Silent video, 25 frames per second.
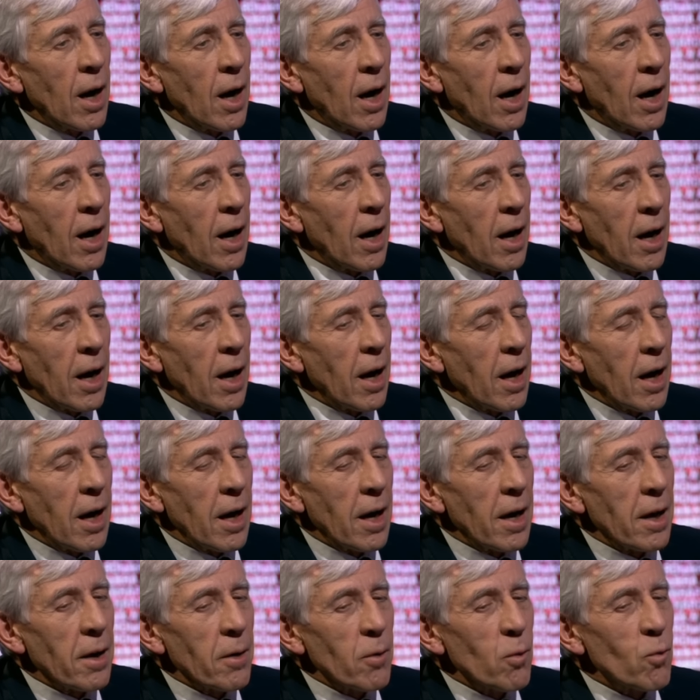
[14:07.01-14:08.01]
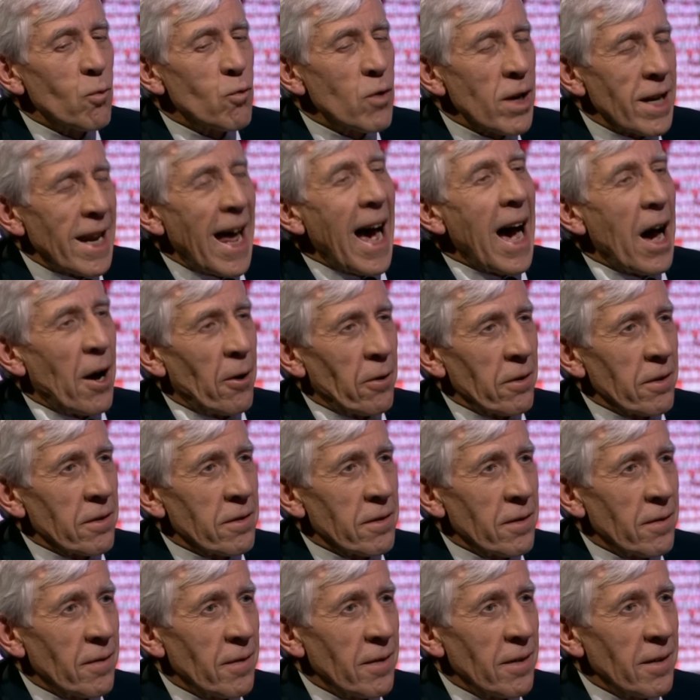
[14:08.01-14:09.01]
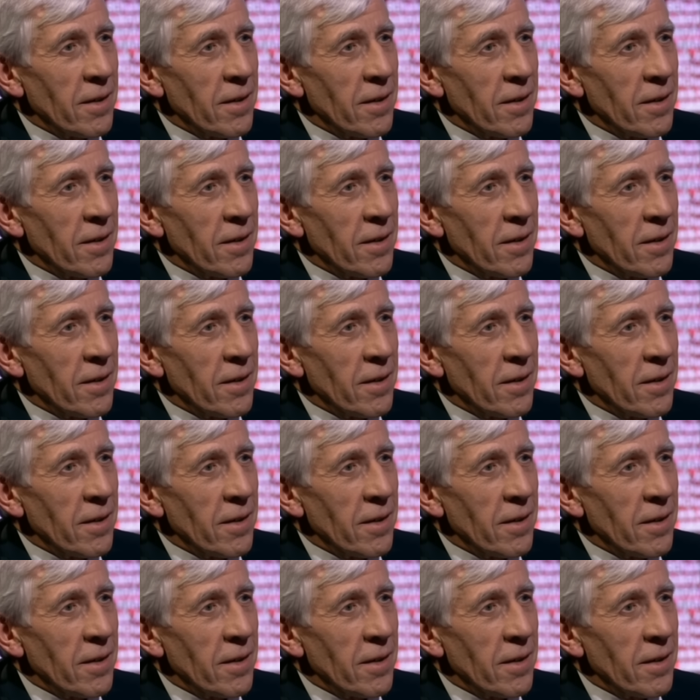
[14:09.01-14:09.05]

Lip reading: are renowned